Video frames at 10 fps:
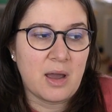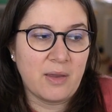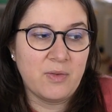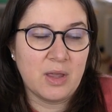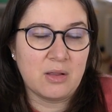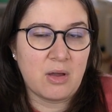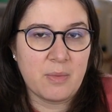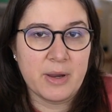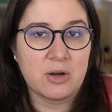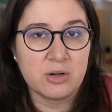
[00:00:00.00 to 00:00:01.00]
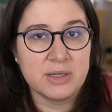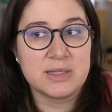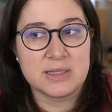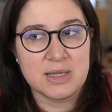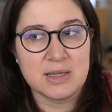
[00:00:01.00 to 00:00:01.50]
I feel like a lot of my early
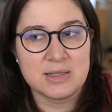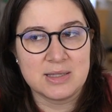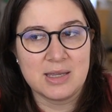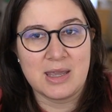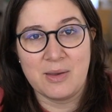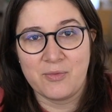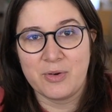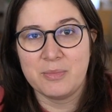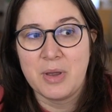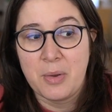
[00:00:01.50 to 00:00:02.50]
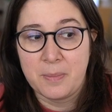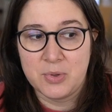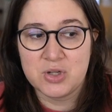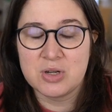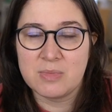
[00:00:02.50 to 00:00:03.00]
success came from
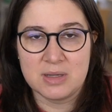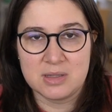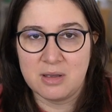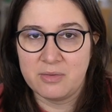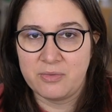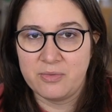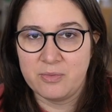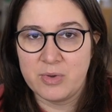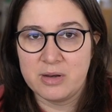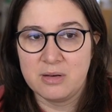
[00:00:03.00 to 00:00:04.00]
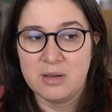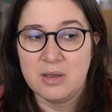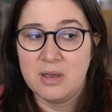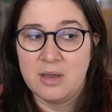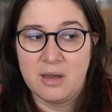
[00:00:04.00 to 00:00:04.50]
pushing myself when
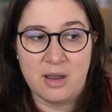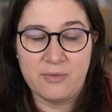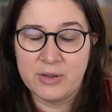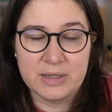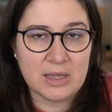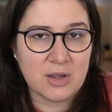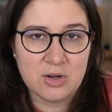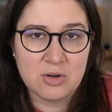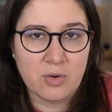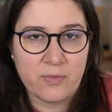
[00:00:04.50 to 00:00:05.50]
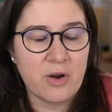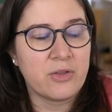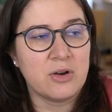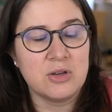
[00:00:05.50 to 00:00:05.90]
I felt like I couldn't go farther.